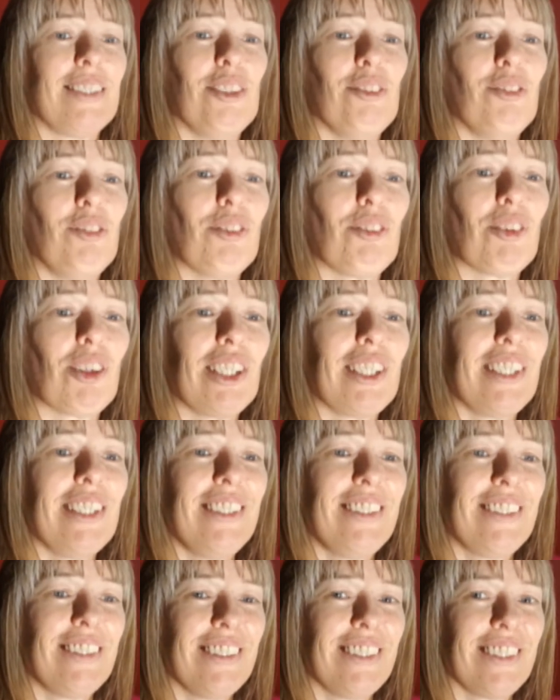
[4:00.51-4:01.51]
if you've got
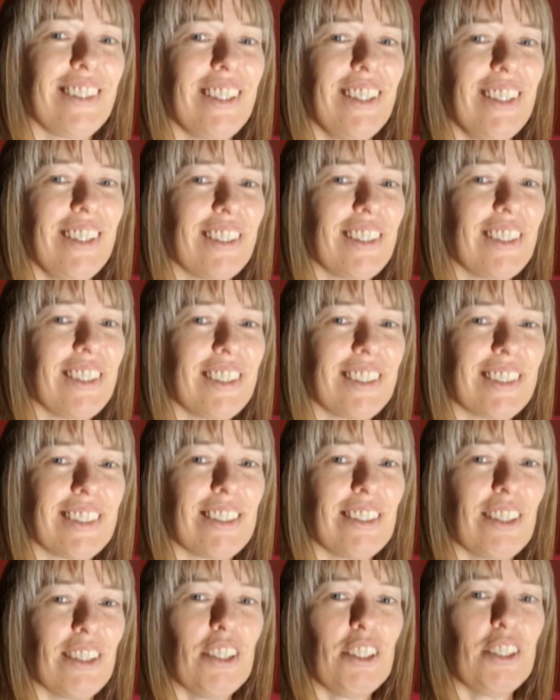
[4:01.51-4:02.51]
anything, let
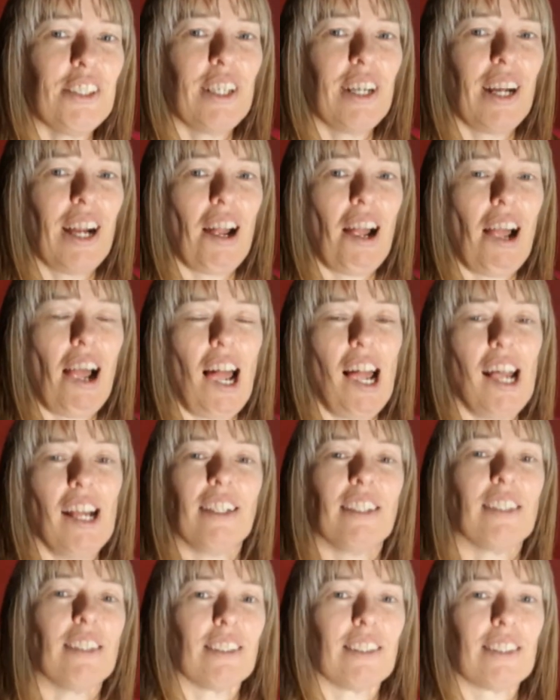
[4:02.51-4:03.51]
us know,
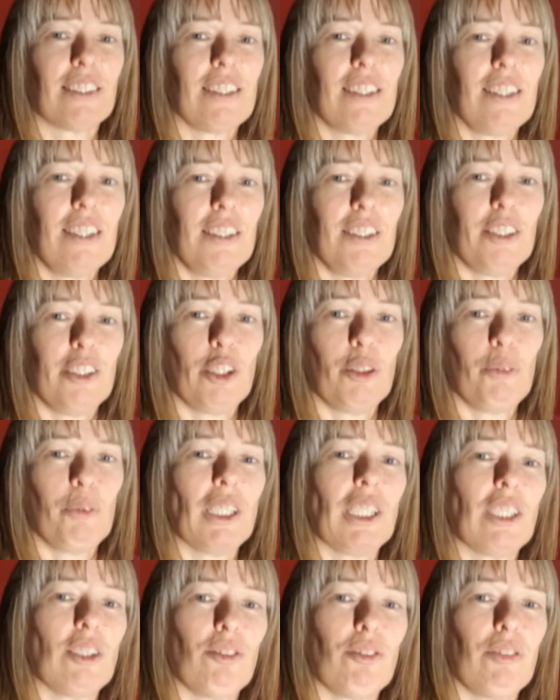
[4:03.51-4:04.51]
and
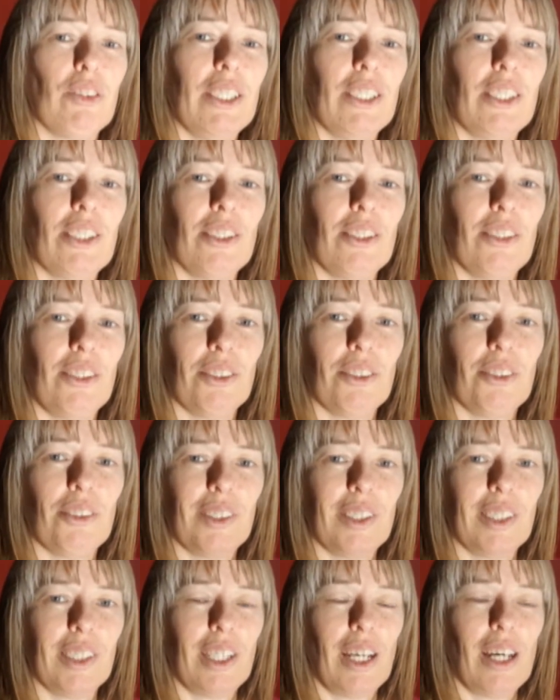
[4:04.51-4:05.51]
we can feature
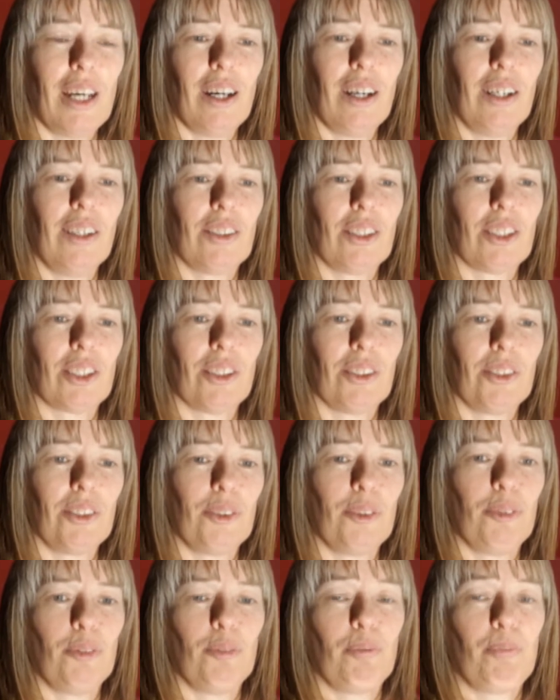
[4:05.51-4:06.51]
you in our
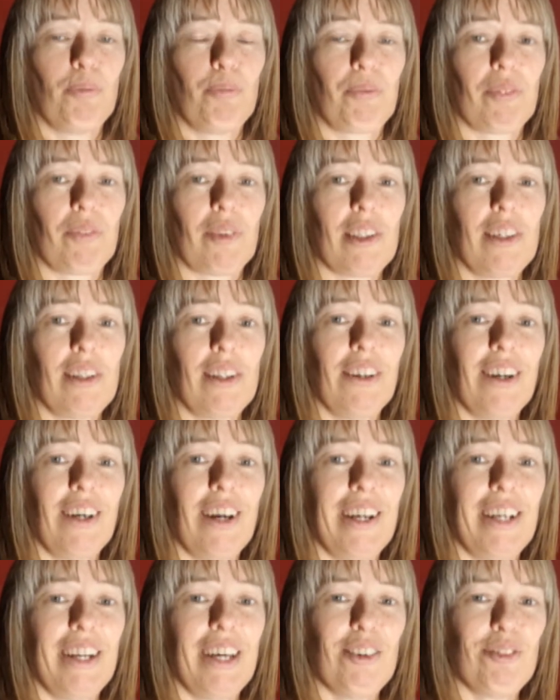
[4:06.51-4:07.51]
show. All
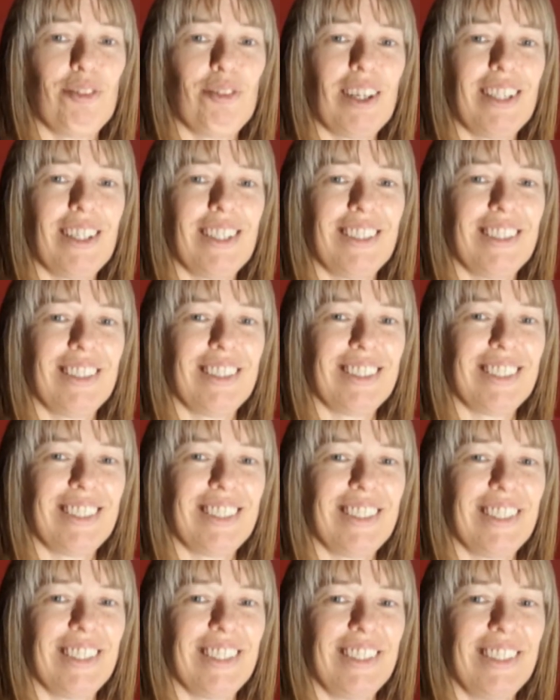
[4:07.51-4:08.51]
right, have fun.
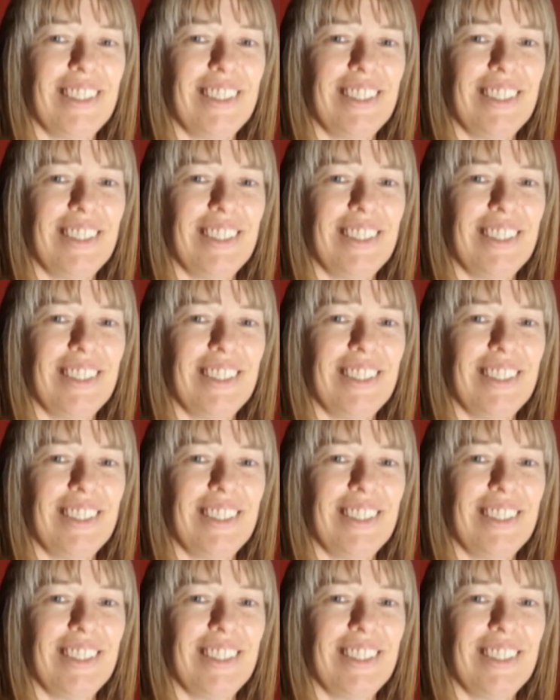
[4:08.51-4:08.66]
See ya.